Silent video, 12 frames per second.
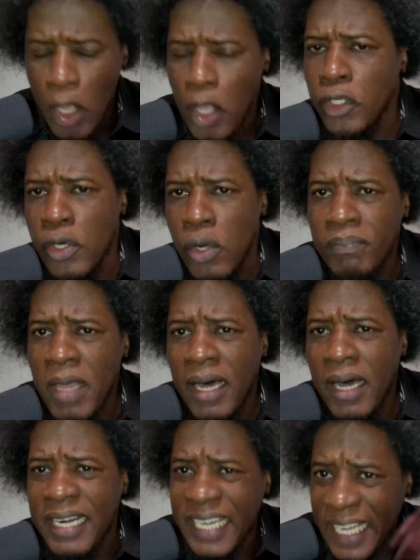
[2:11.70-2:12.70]

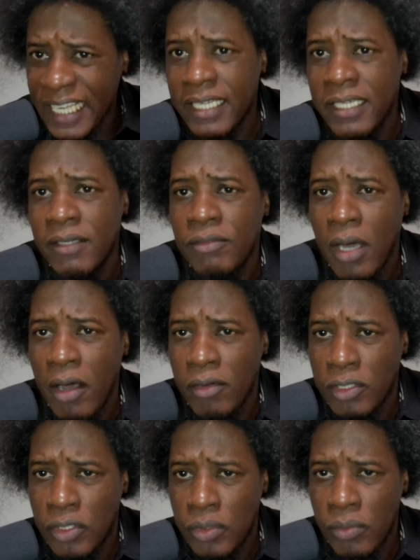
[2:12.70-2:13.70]
rig
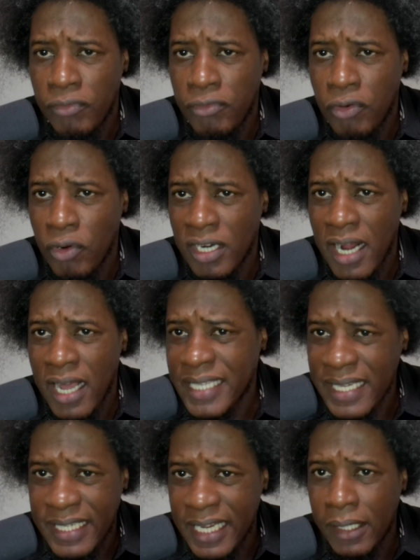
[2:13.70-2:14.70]
for a
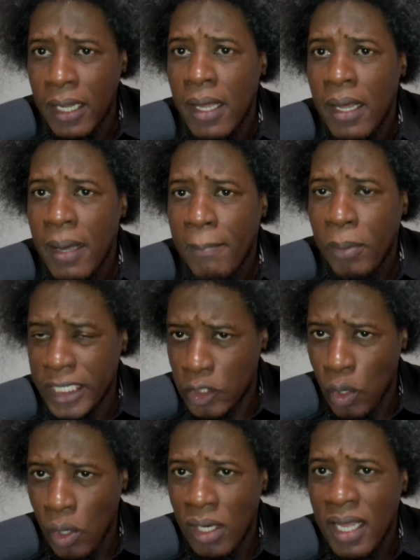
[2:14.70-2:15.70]
certain
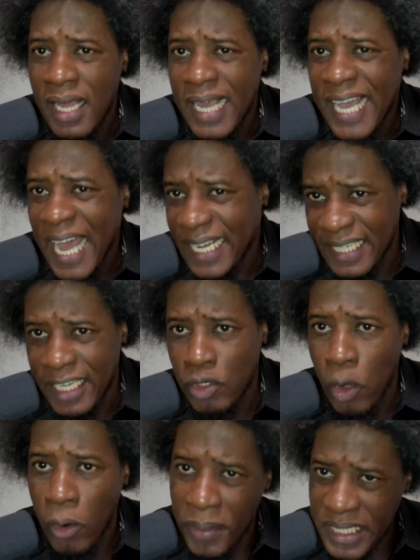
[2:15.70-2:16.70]
political candidate
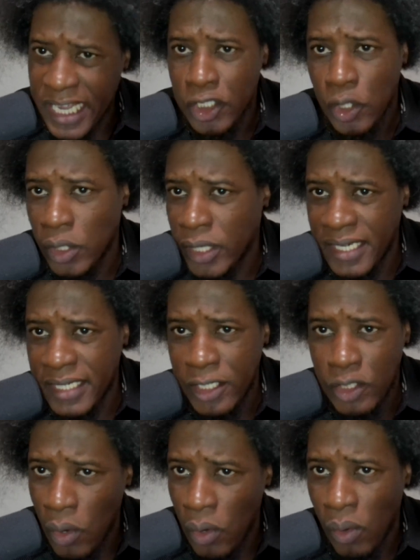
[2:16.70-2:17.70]
or presidential
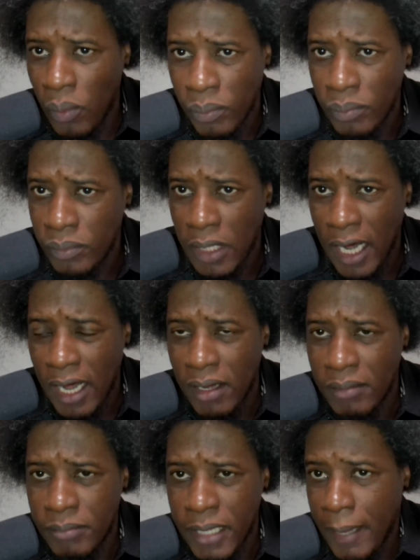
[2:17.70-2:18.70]
candidate or
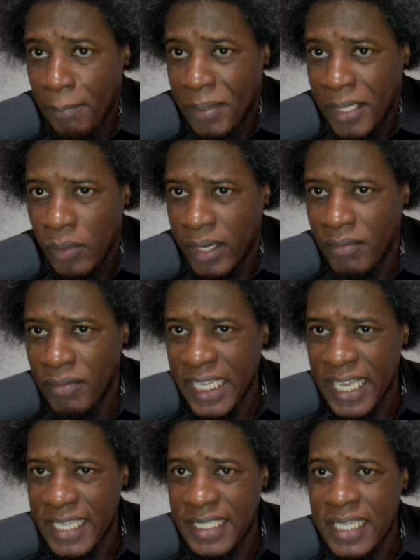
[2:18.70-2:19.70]
MP or whatever the
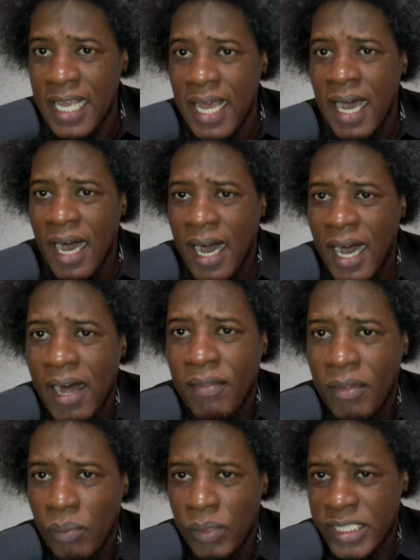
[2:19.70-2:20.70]
case,
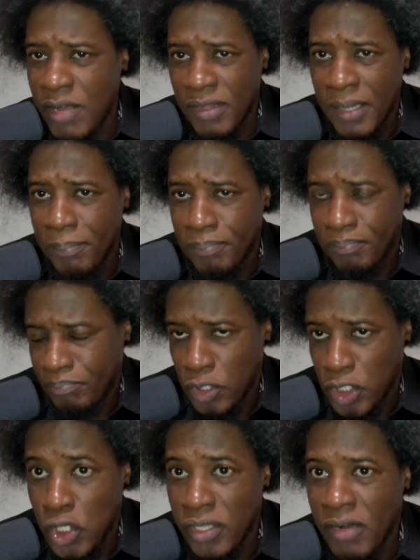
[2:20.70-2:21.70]
whatever the
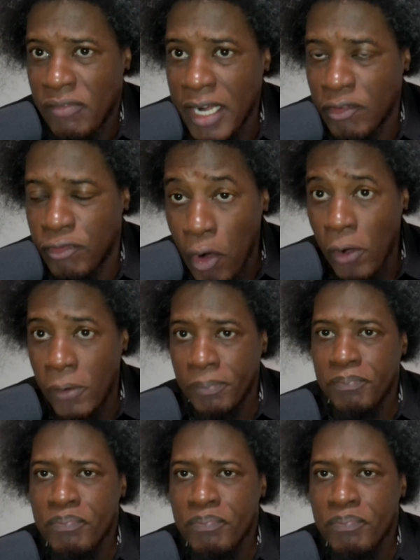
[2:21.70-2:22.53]
position they're running for.